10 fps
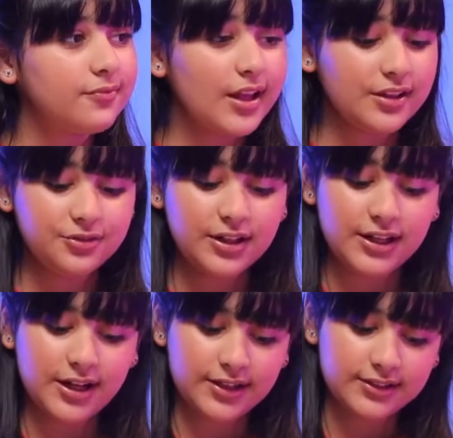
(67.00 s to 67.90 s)
That's really
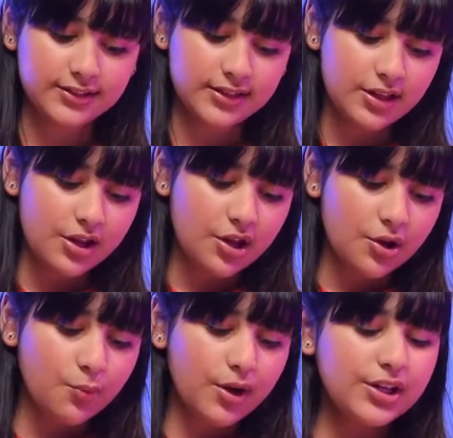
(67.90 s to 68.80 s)
nice.
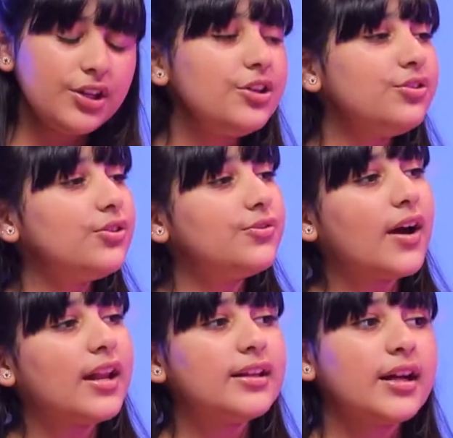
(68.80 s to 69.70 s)
Why did you choose
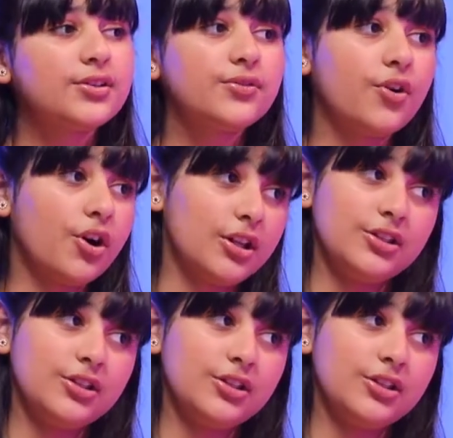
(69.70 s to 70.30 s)
violin out of all